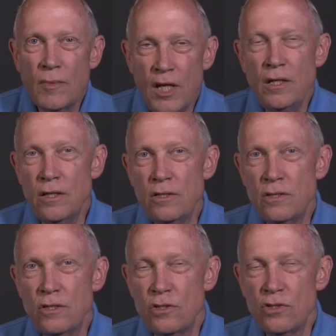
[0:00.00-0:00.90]
he does
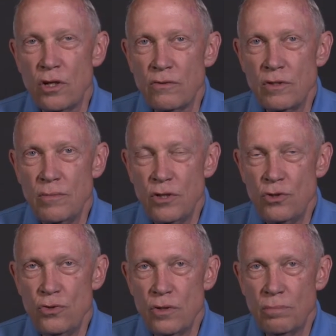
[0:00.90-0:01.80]
this to solve some of the
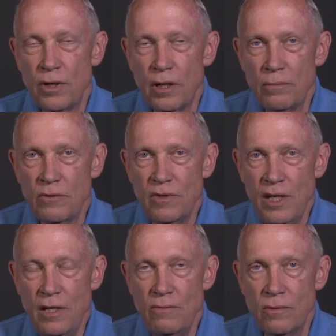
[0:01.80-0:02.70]
issues, the problem of
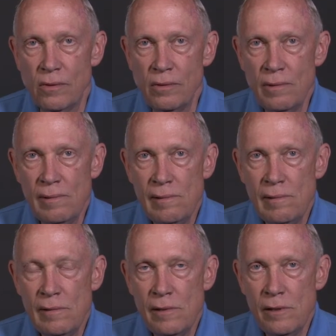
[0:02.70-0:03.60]
evil,
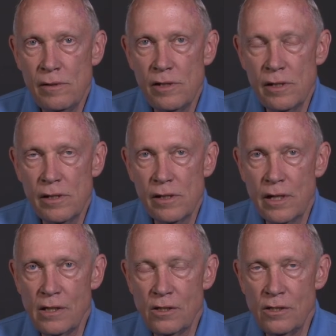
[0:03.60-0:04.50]
saying that
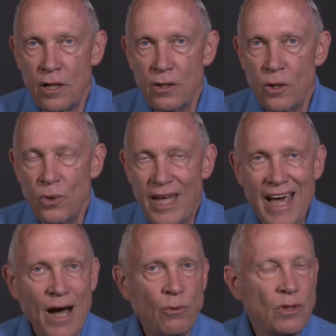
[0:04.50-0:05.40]
God does not know the
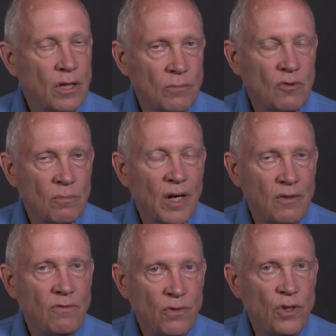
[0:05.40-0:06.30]
outcome of
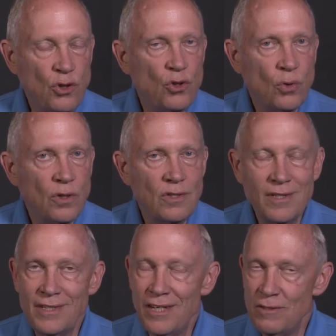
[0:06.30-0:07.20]
my free choice
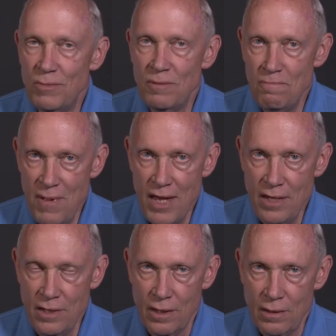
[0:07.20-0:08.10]
because it hadn't been
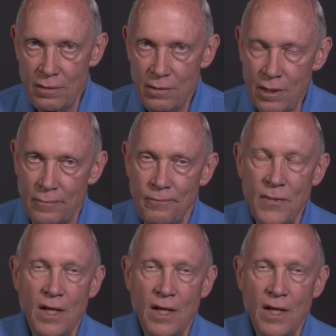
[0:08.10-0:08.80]
made yet. No,